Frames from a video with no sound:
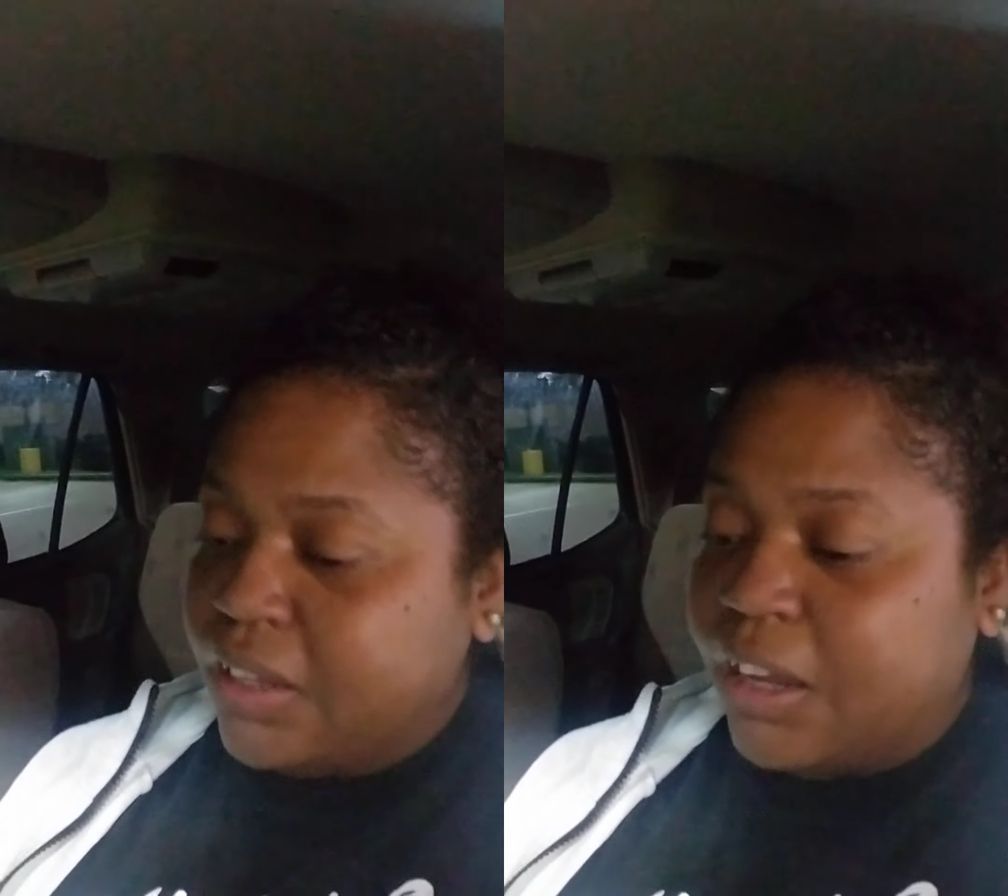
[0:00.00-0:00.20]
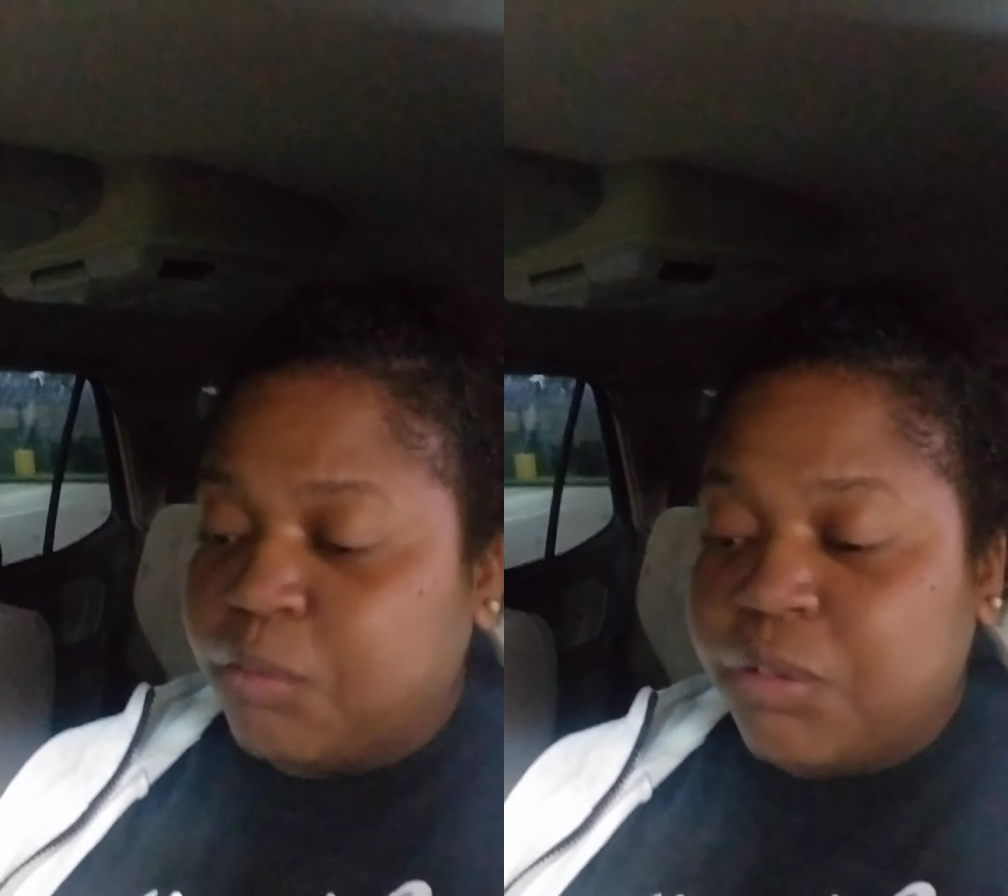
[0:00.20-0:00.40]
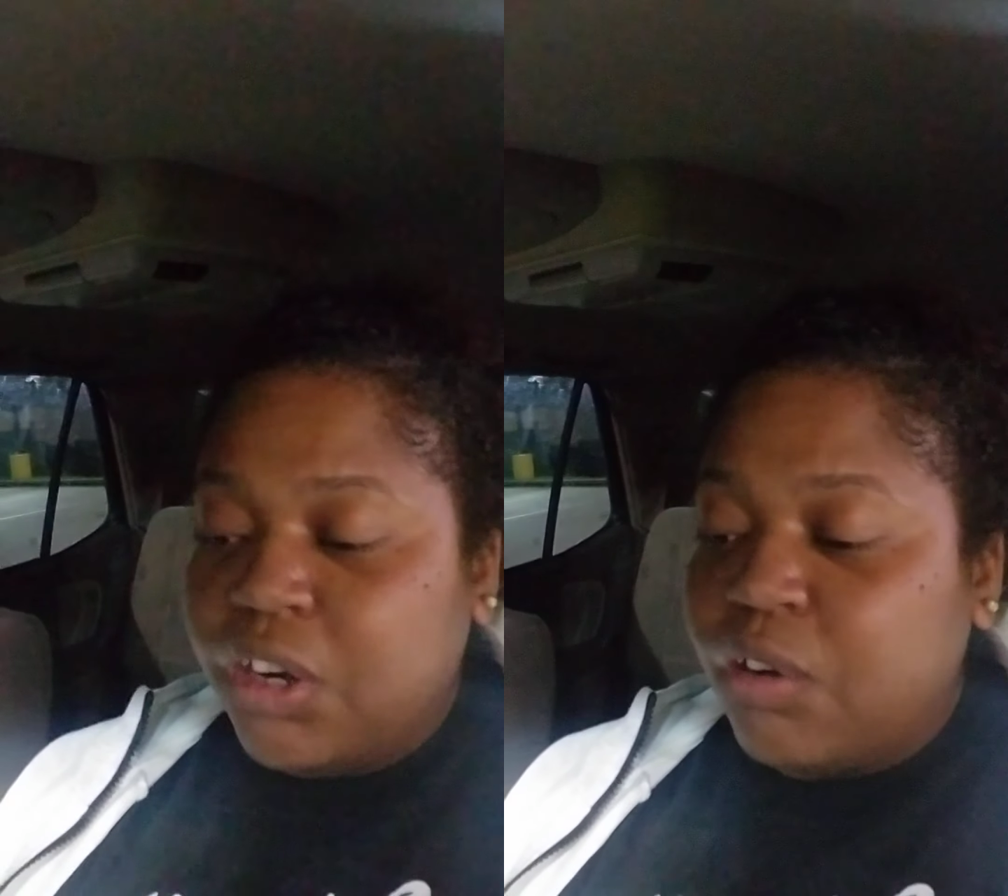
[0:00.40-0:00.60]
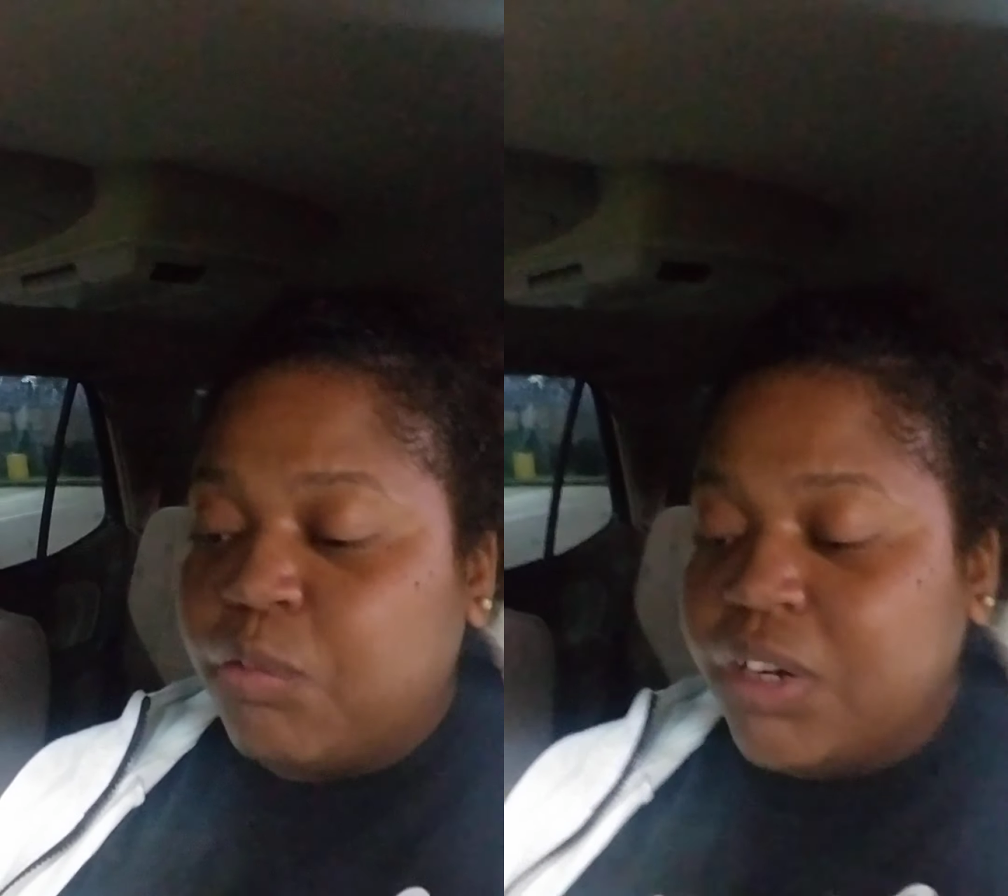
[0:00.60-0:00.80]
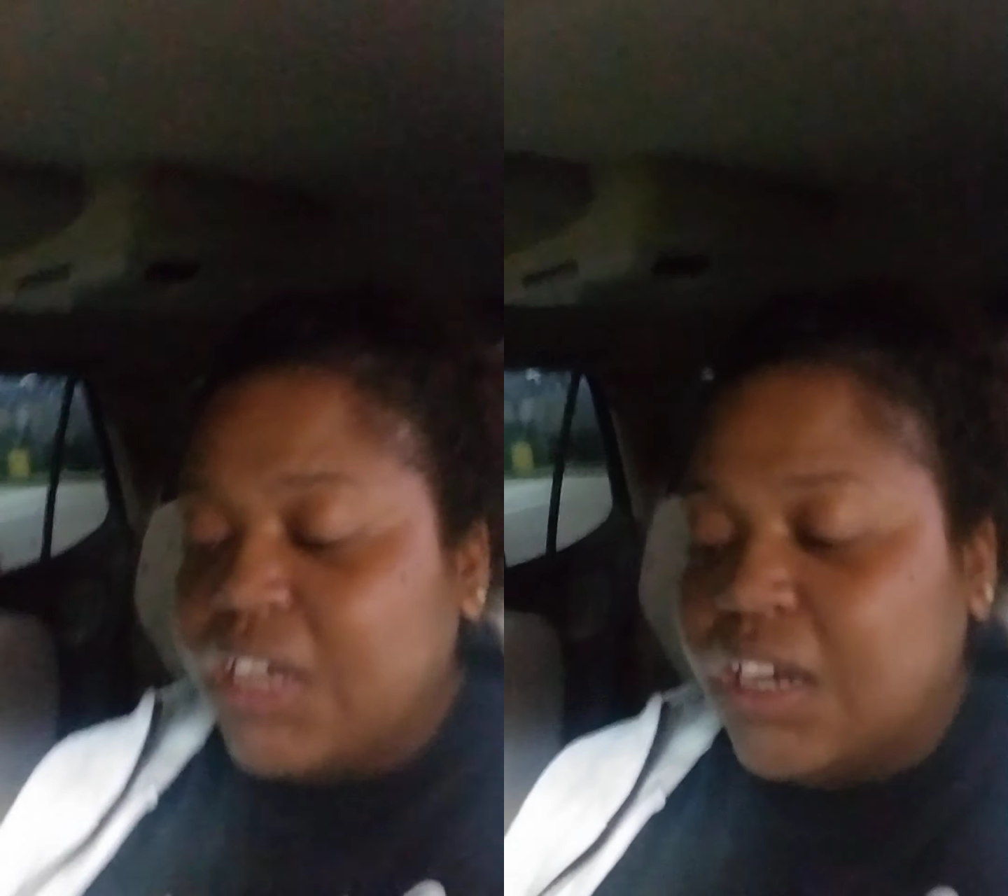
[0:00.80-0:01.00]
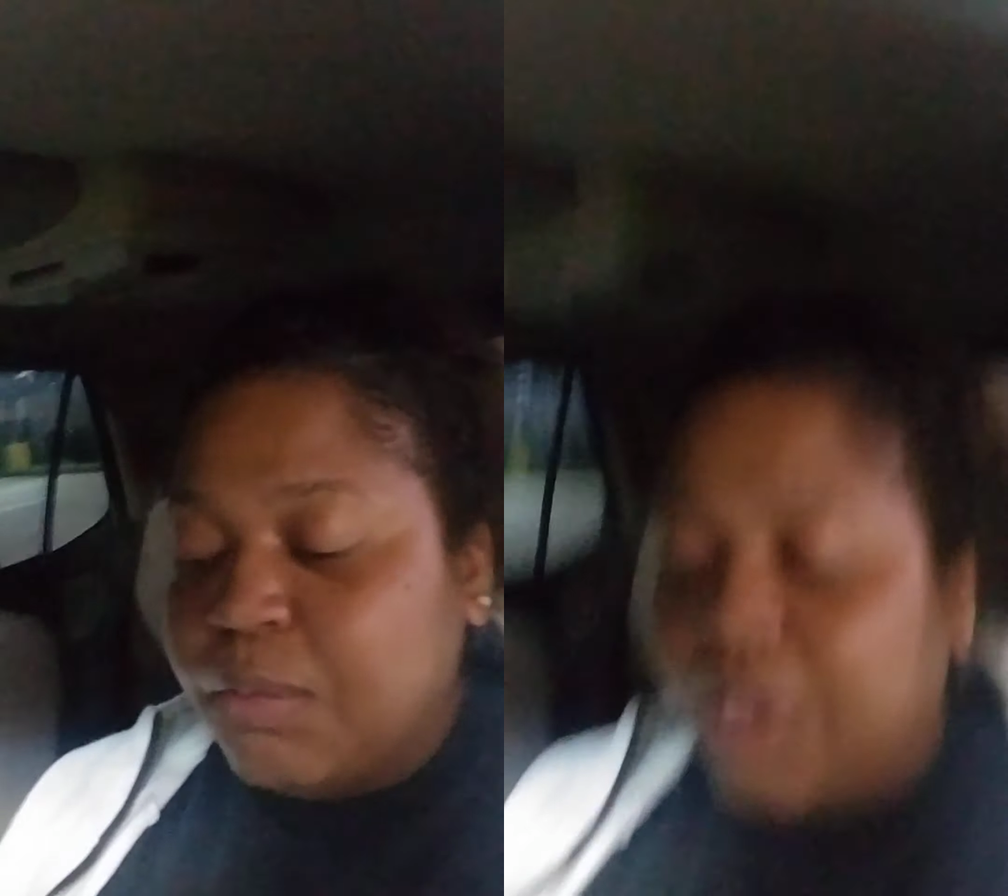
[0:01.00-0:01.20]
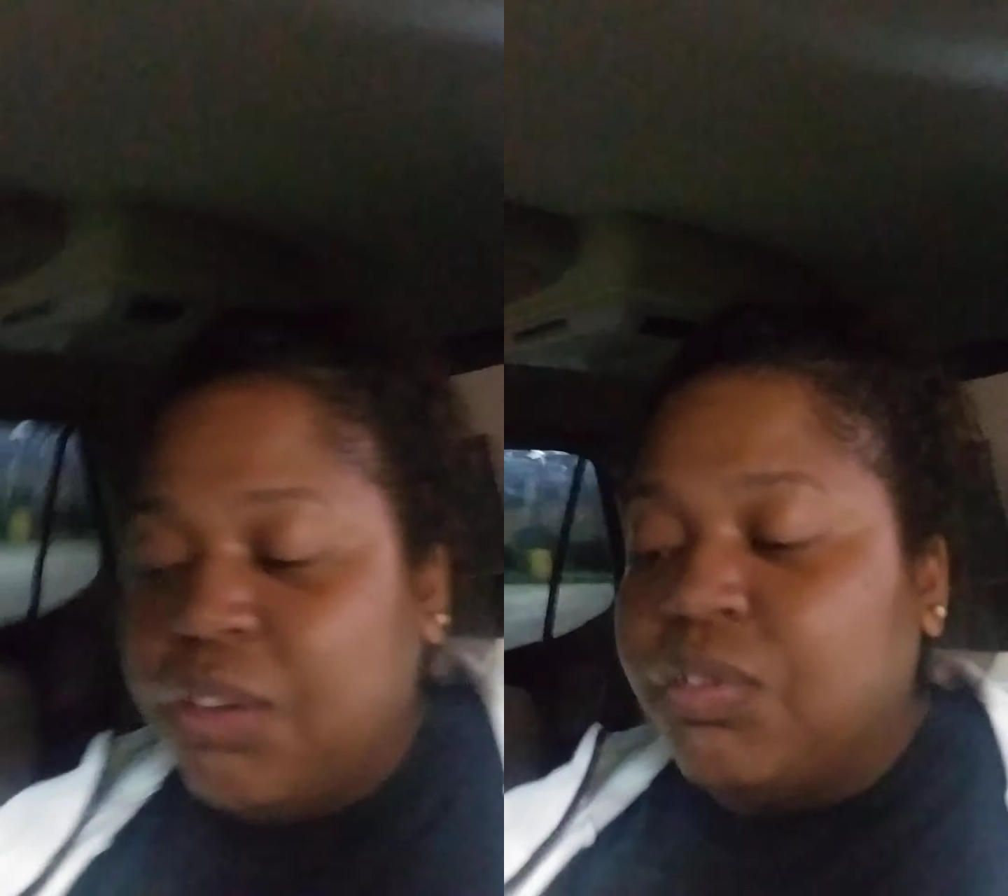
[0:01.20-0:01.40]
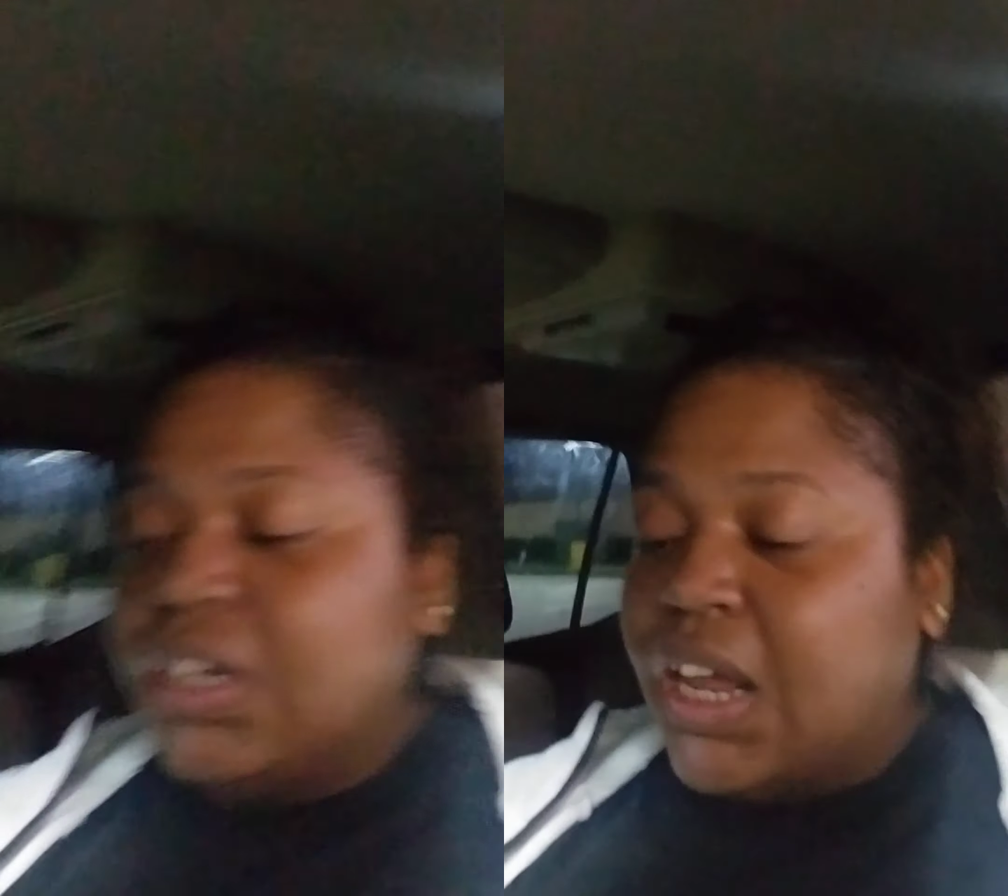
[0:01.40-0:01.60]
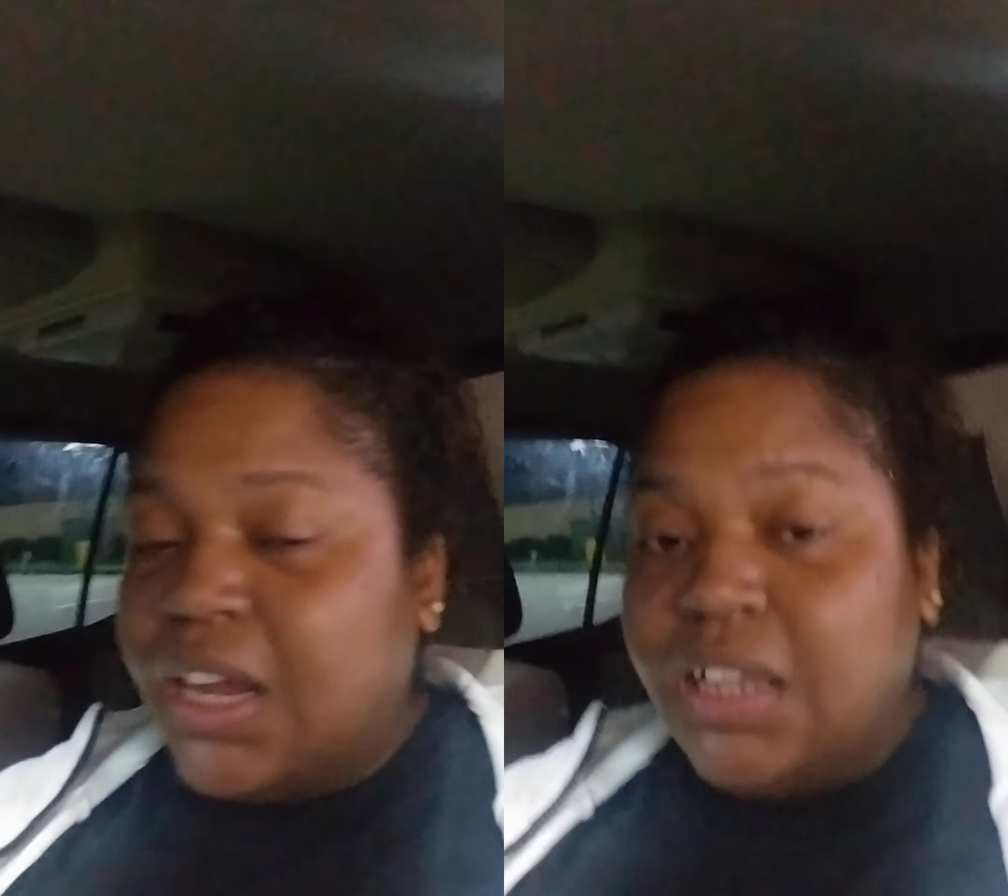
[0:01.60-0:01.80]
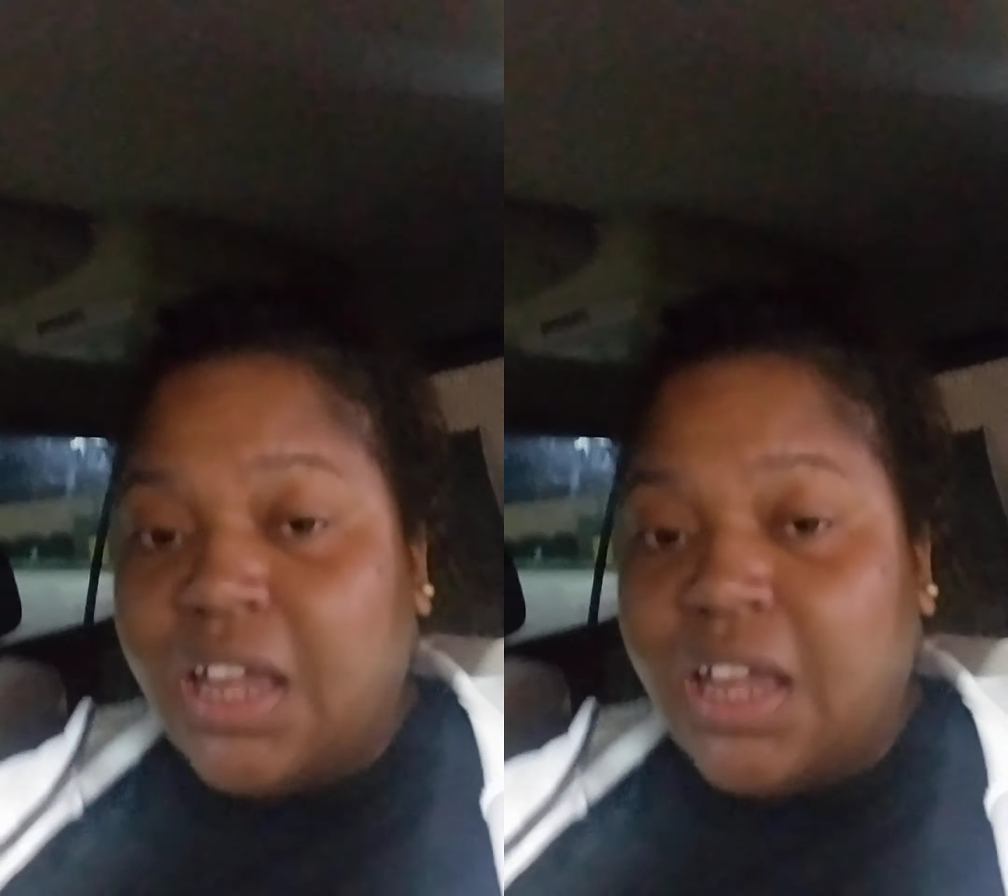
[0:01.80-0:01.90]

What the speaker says: Like, we get up every day,